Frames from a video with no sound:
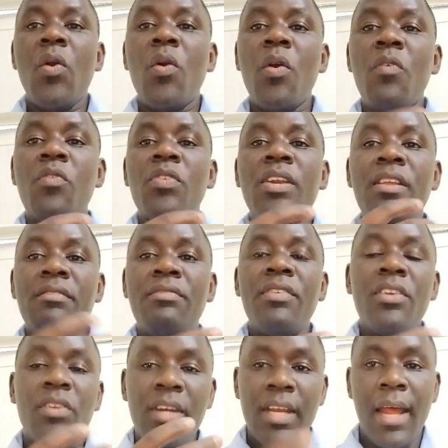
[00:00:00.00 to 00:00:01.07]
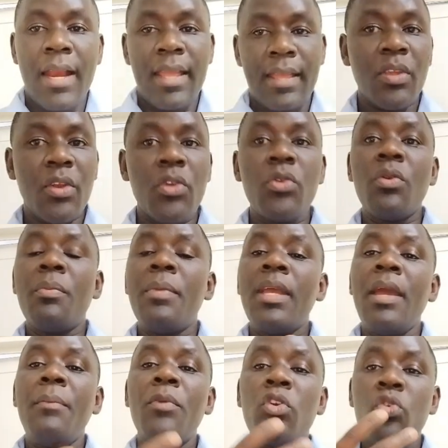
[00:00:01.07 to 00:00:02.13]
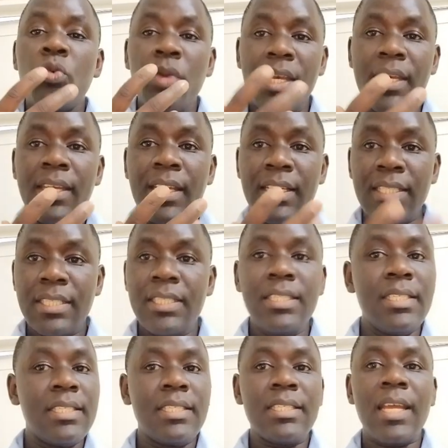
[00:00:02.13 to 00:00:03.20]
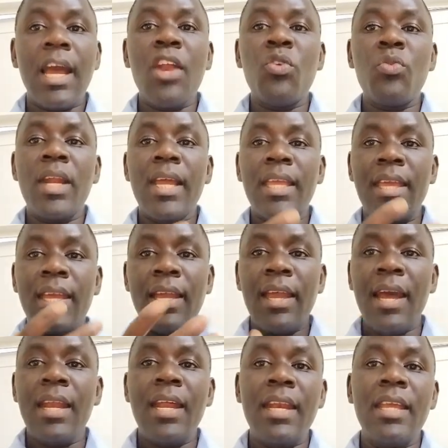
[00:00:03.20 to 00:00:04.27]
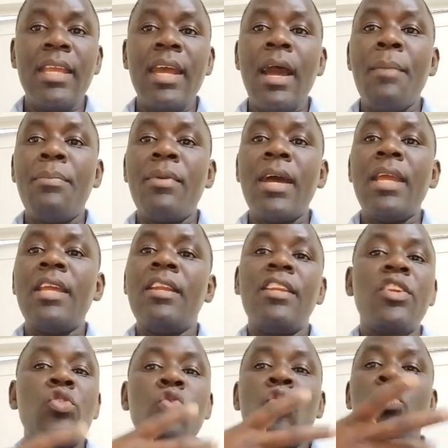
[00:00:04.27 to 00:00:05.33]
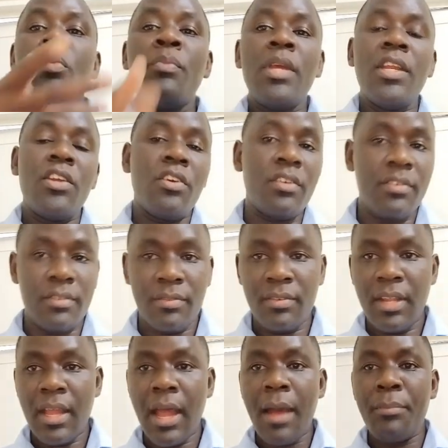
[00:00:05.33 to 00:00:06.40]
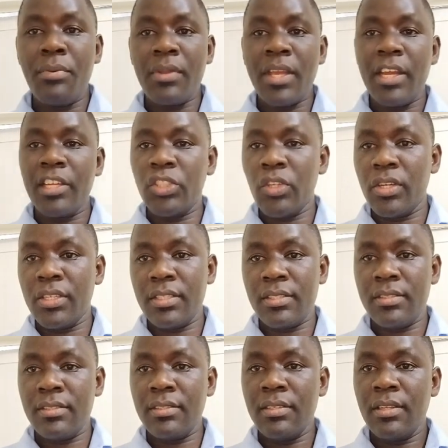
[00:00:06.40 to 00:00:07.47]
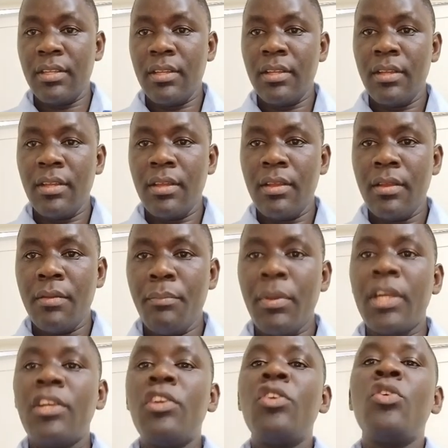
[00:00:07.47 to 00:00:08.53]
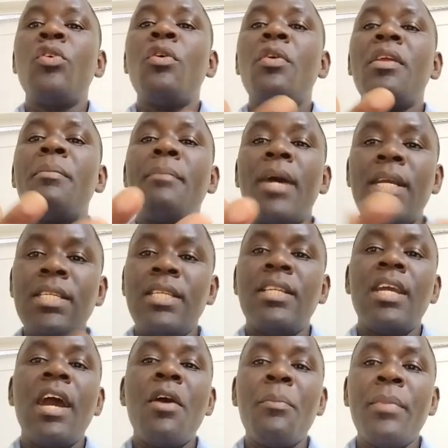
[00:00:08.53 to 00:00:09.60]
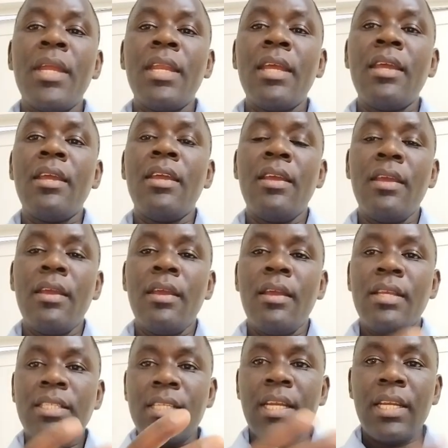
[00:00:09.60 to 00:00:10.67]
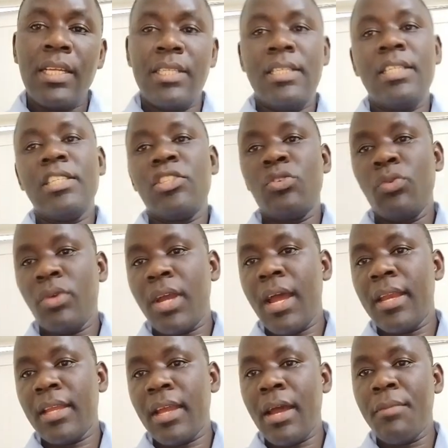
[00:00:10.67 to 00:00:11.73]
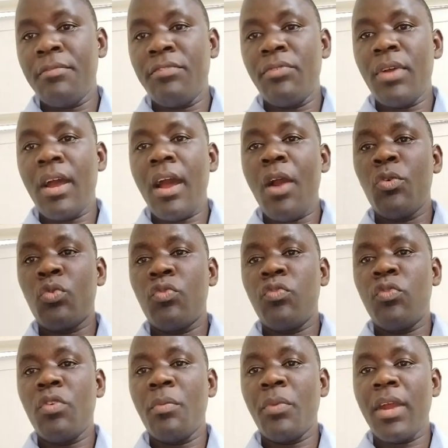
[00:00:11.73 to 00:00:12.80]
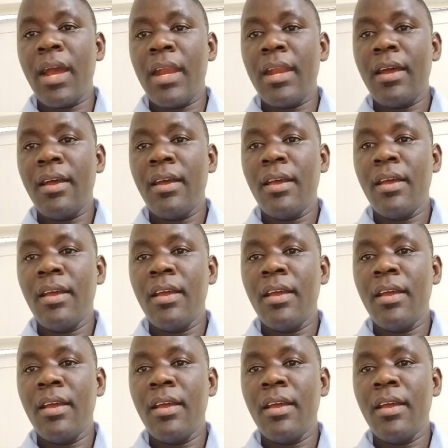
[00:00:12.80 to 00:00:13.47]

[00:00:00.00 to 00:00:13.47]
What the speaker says: of DV Rotary, you'll be able to witness this. Country like Ghana, they apply in 2 million applications. But do you imagine how many selectees who can come out from Ghana?